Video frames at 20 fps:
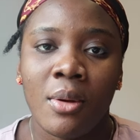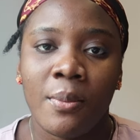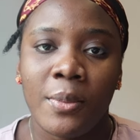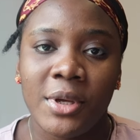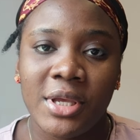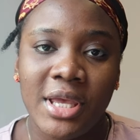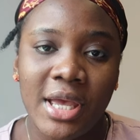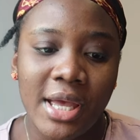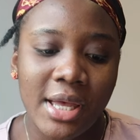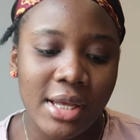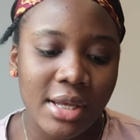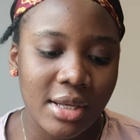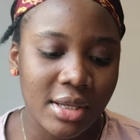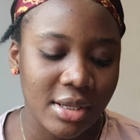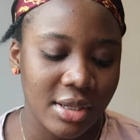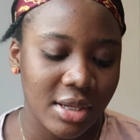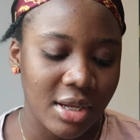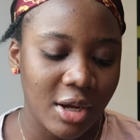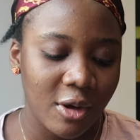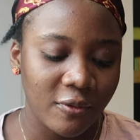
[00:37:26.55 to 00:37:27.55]
But yeah,
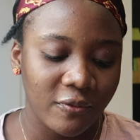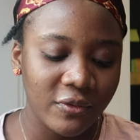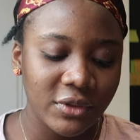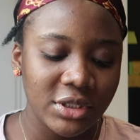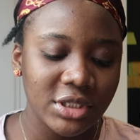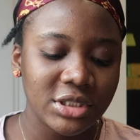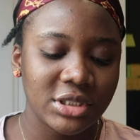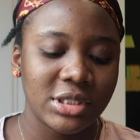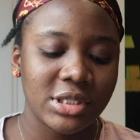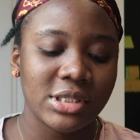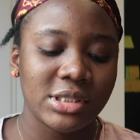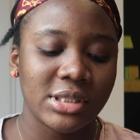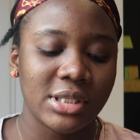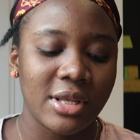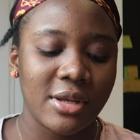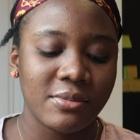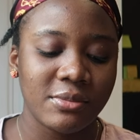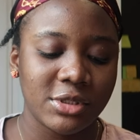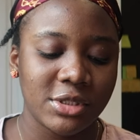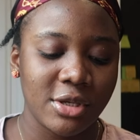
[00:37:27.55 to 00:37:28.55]
I'll finish this
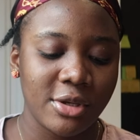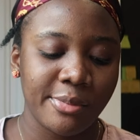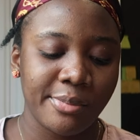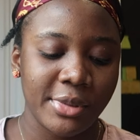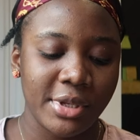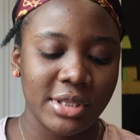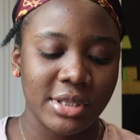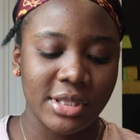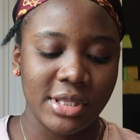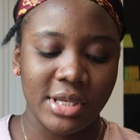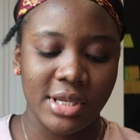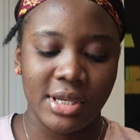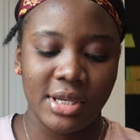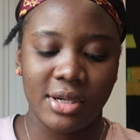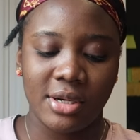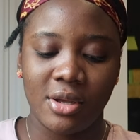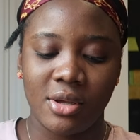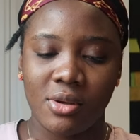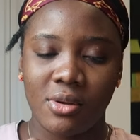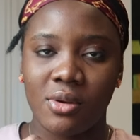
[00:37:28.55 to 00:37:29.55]
Lemzip and
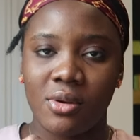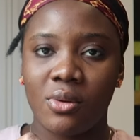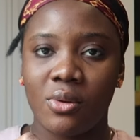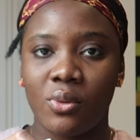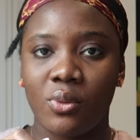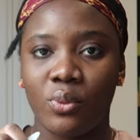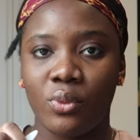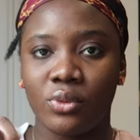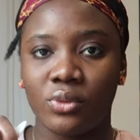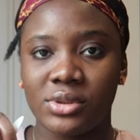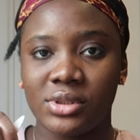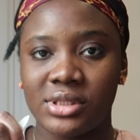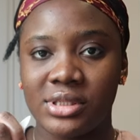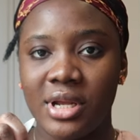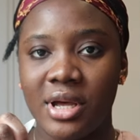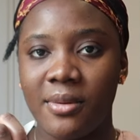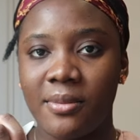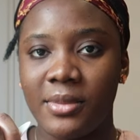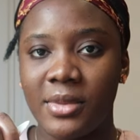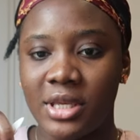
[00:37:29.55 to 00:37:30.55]
then we'll
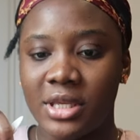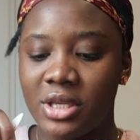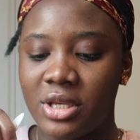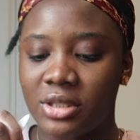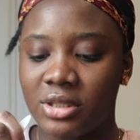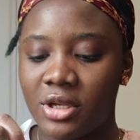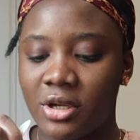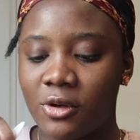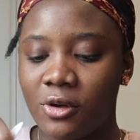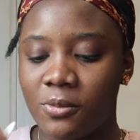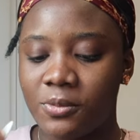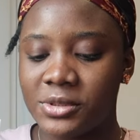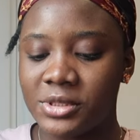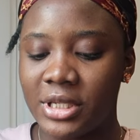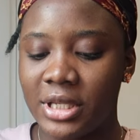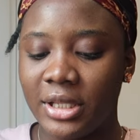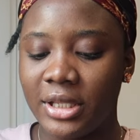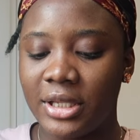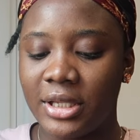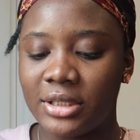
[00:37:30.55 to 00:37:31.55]
start making the Cobb
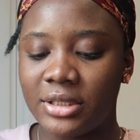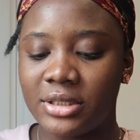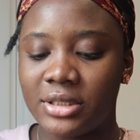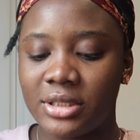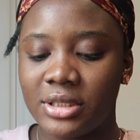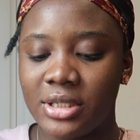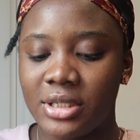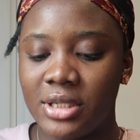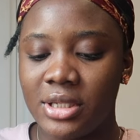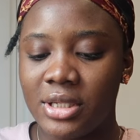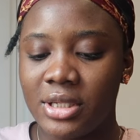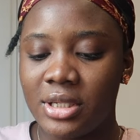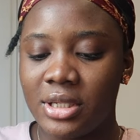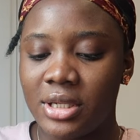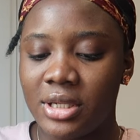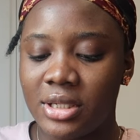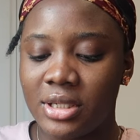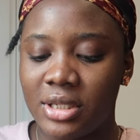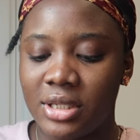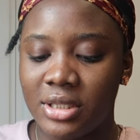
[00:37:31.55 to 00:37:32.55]
salad.
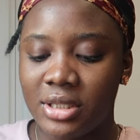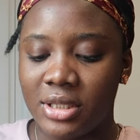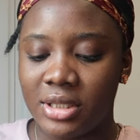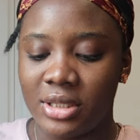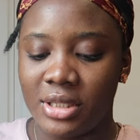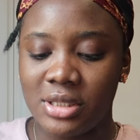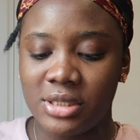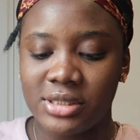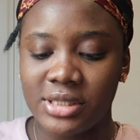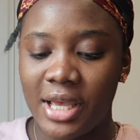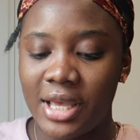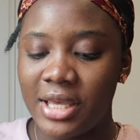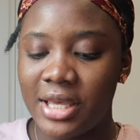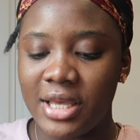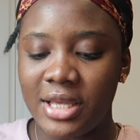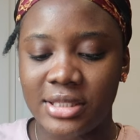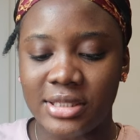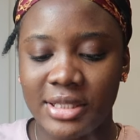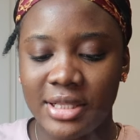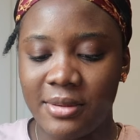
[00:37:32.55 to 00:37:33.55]
I
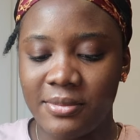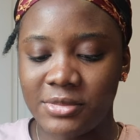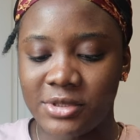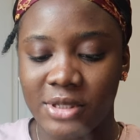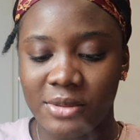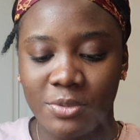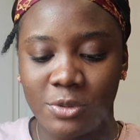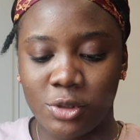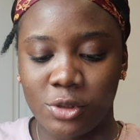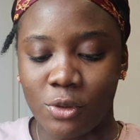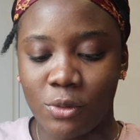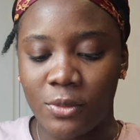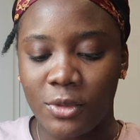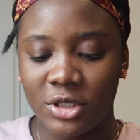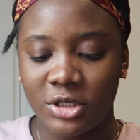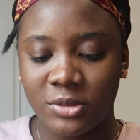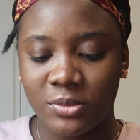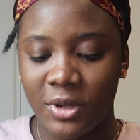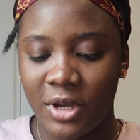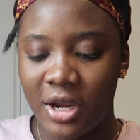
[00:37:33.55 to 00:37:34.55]
hate Lemzip so
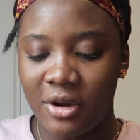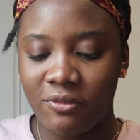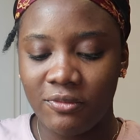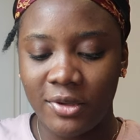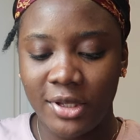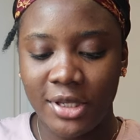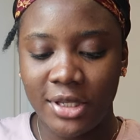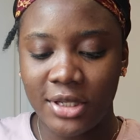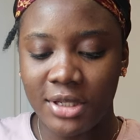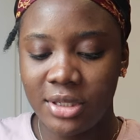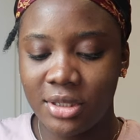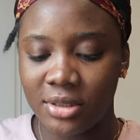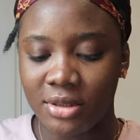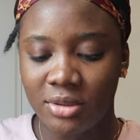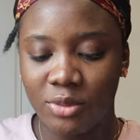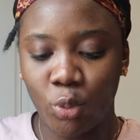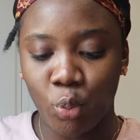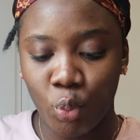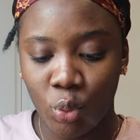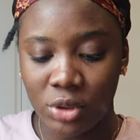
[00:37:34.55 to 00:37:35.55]
much, but I really
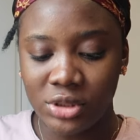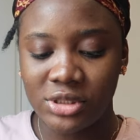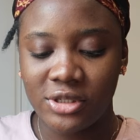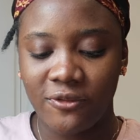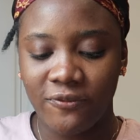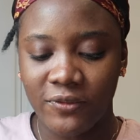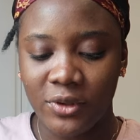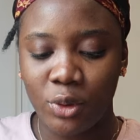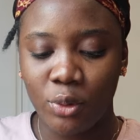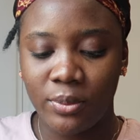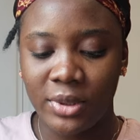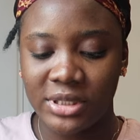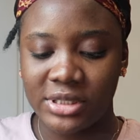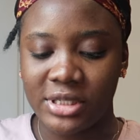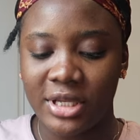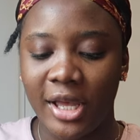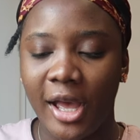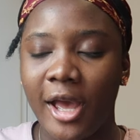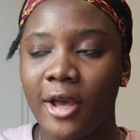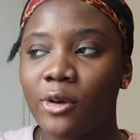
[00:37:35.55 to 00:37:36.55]
want to feel
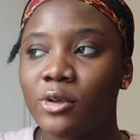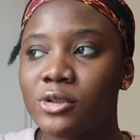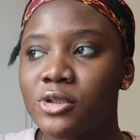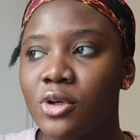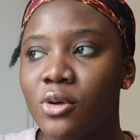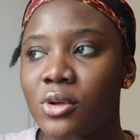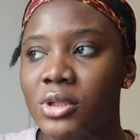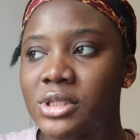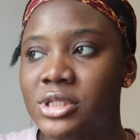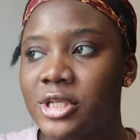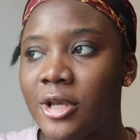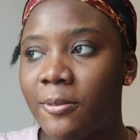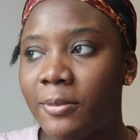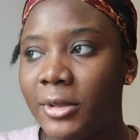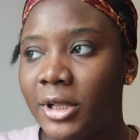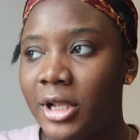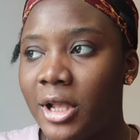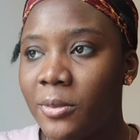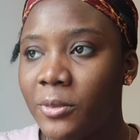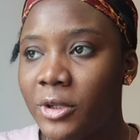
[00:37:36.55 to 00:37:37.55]
better. I also got some
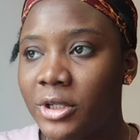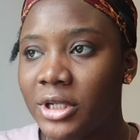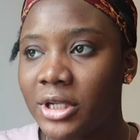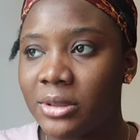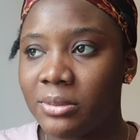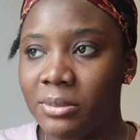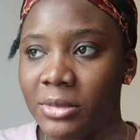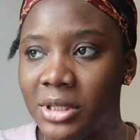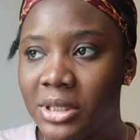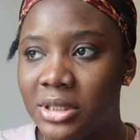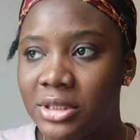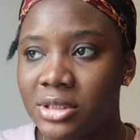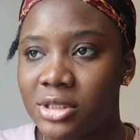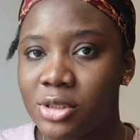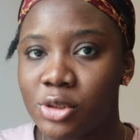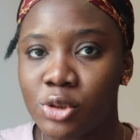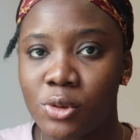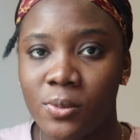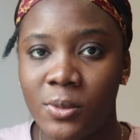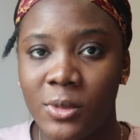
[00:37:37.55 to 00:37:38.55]
lemon and mint
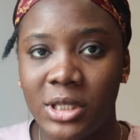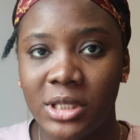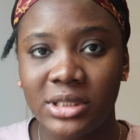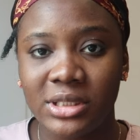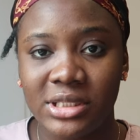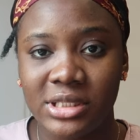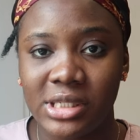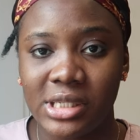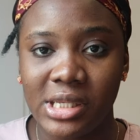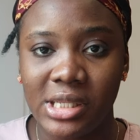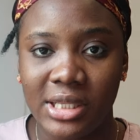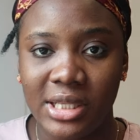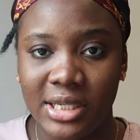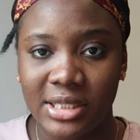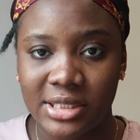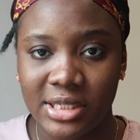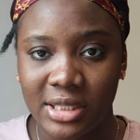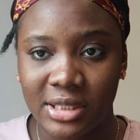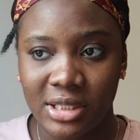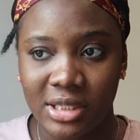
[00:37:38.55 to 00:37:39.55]
to make tea
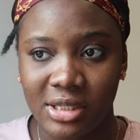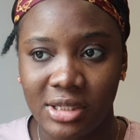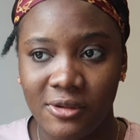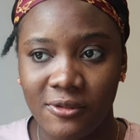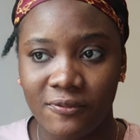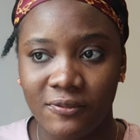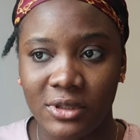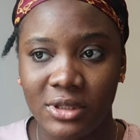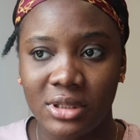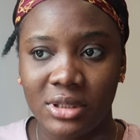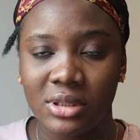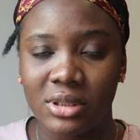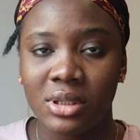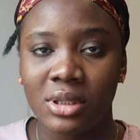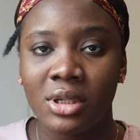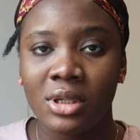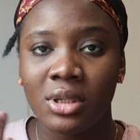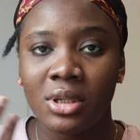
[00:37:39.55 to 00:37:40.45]
later in the evening.